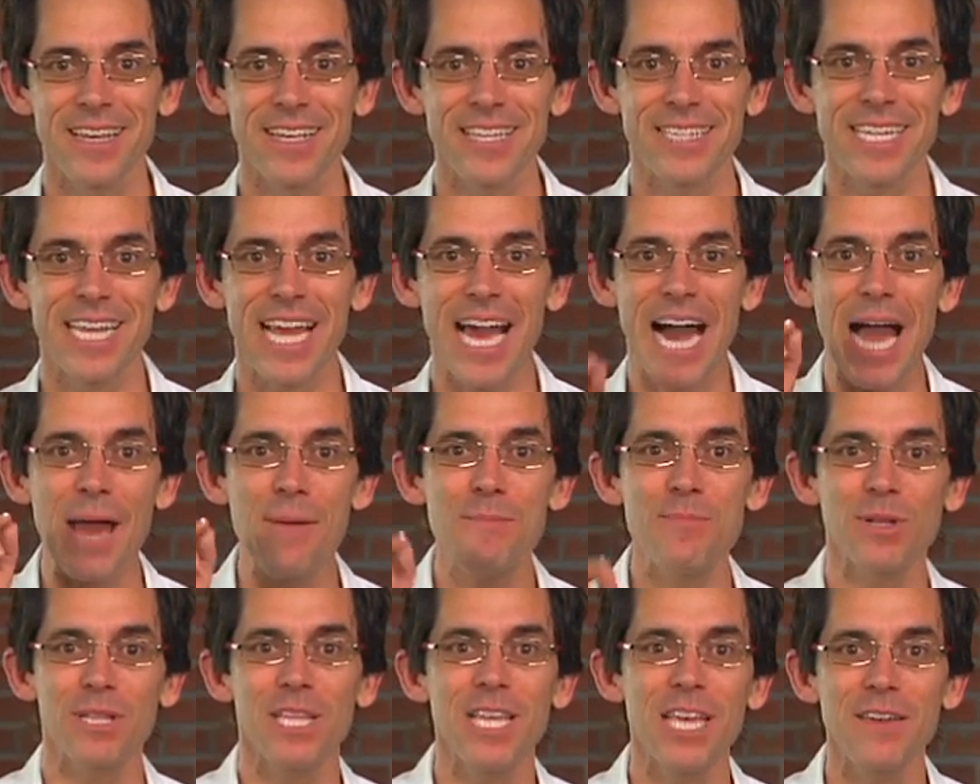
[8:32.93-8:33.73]
See, I
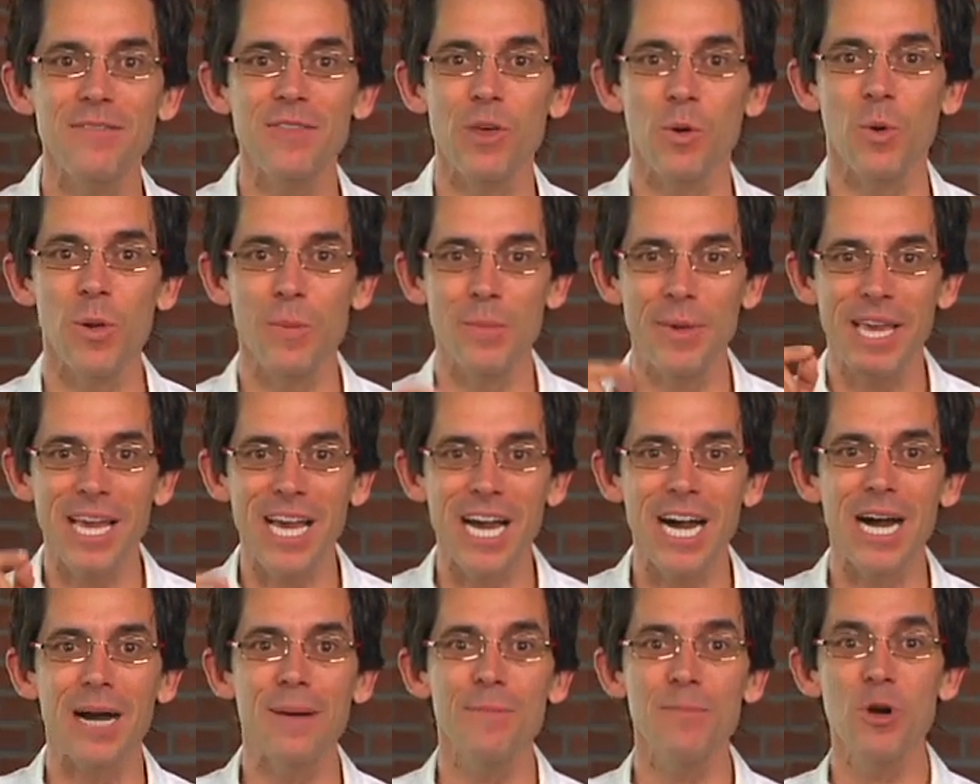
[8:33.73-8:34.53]
believe that we
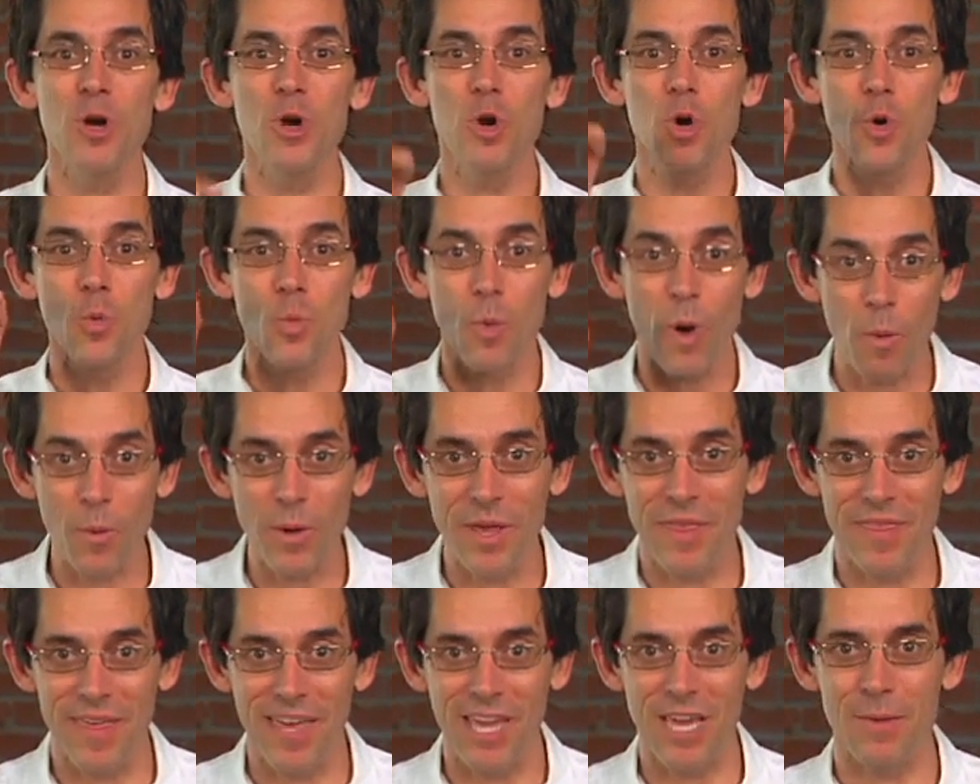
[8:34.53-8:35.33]
become what
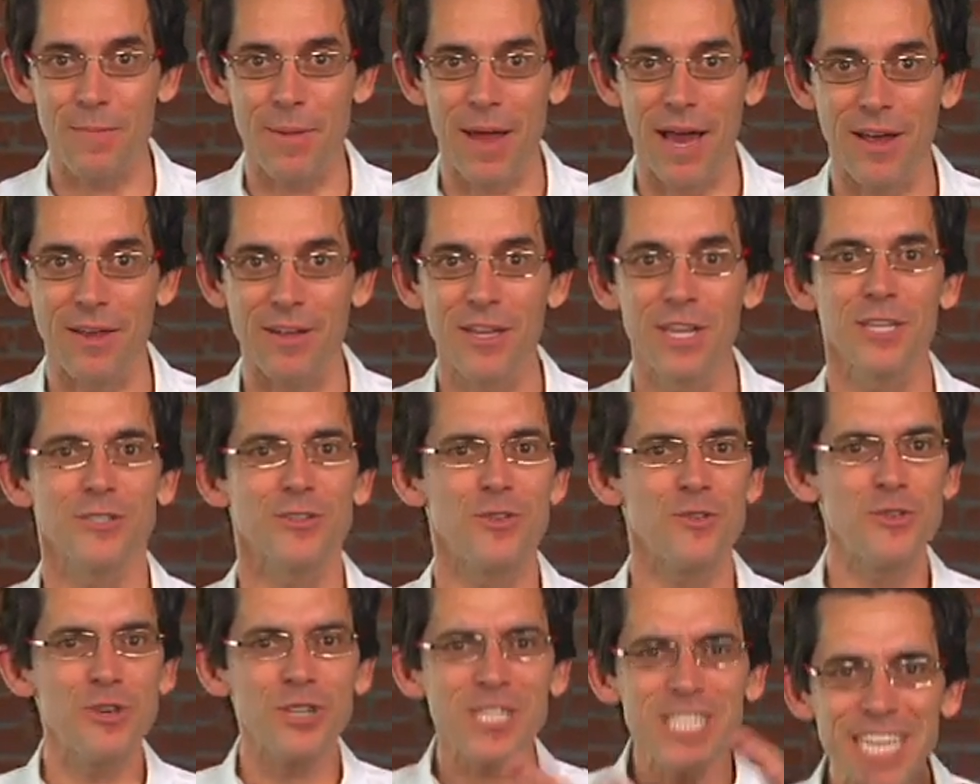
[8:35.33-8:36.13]
we think about.
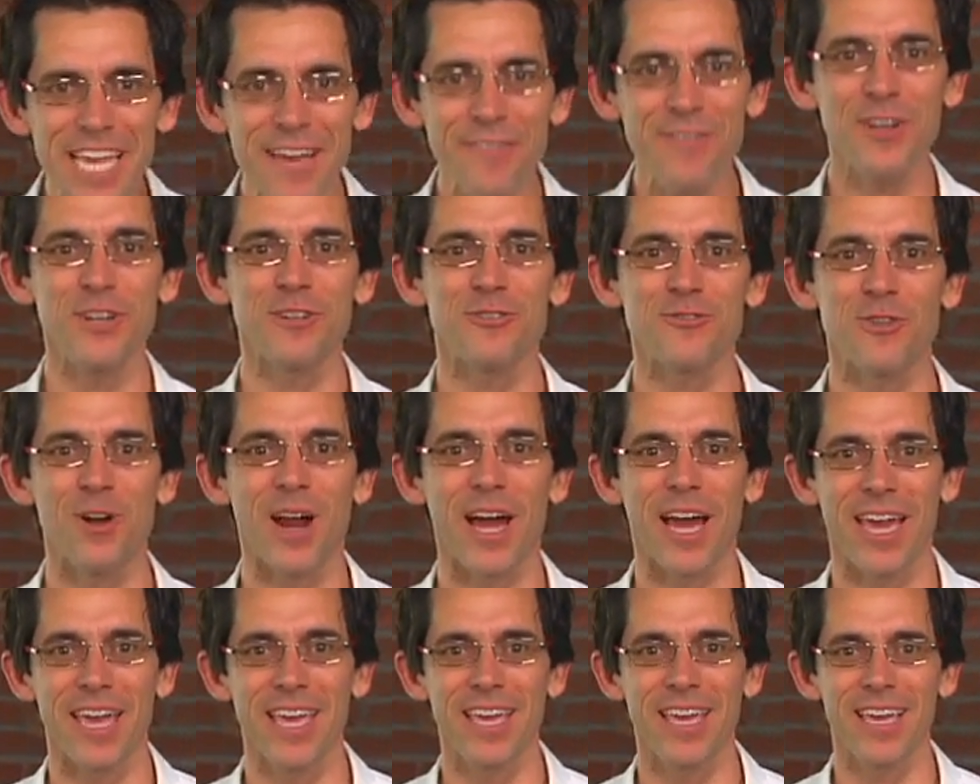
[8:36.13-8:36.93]
So just give it a
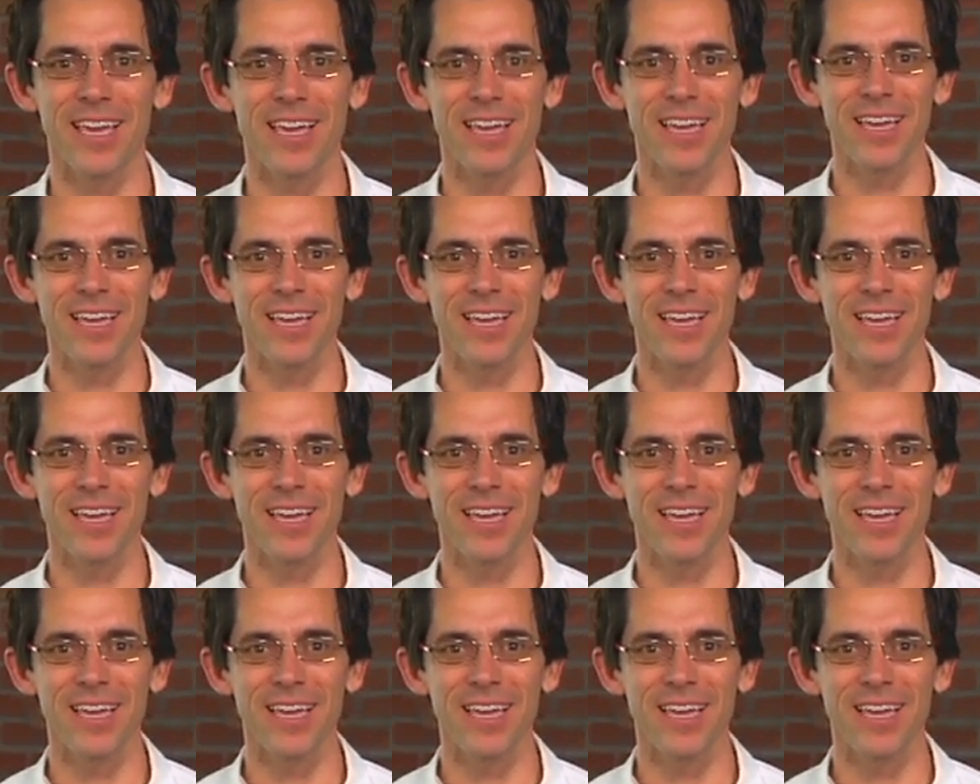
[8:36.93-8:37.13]
try.